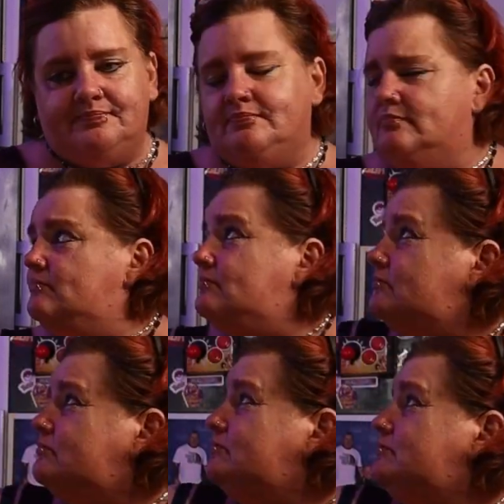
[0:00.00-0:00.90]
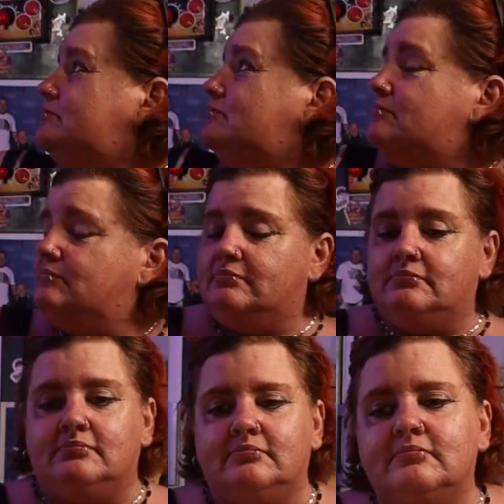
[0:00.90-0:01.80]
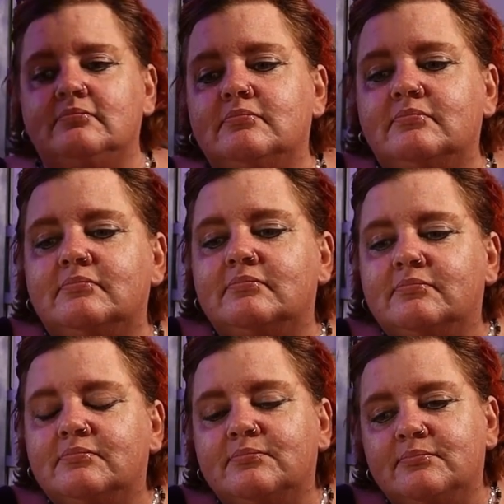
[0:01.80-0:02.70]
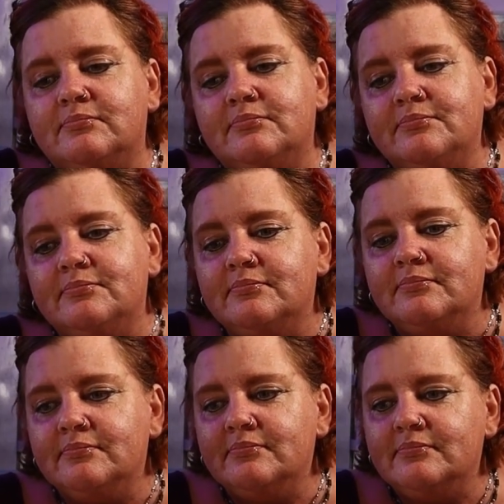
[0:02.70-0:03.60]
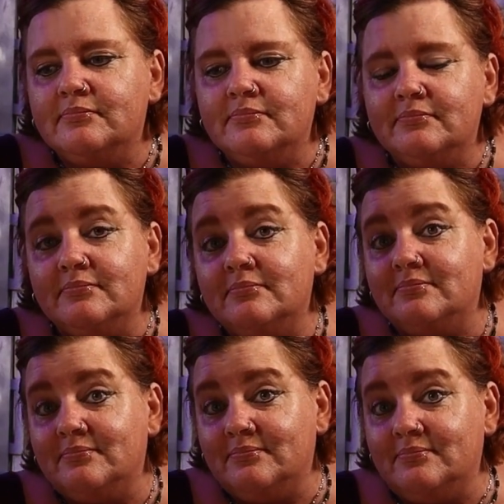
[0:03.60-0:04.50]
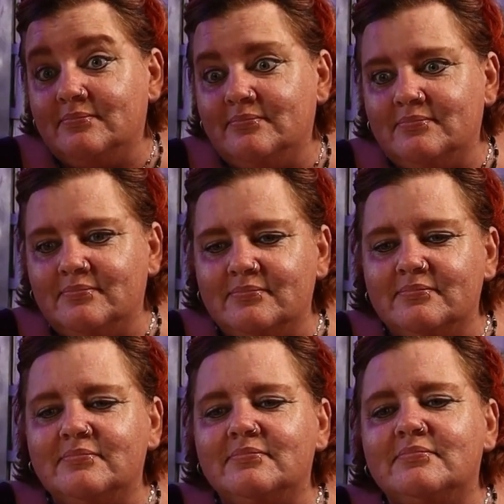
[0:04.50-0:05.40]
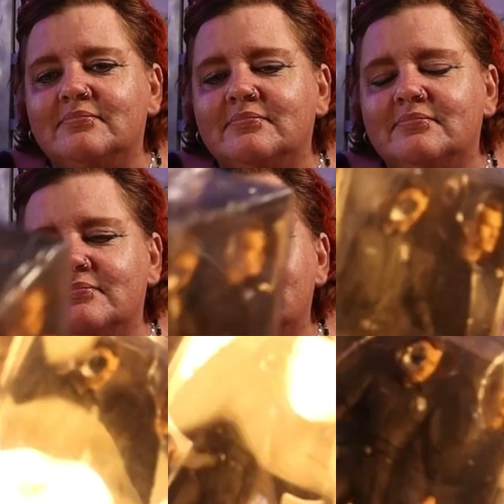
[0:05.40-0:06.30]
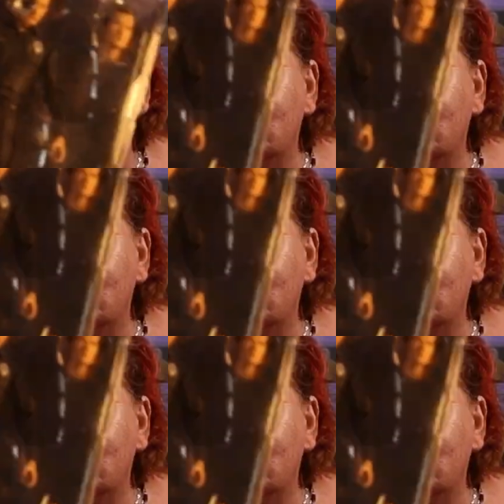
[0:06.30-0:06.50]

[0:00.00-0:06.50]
This person isn't speaking.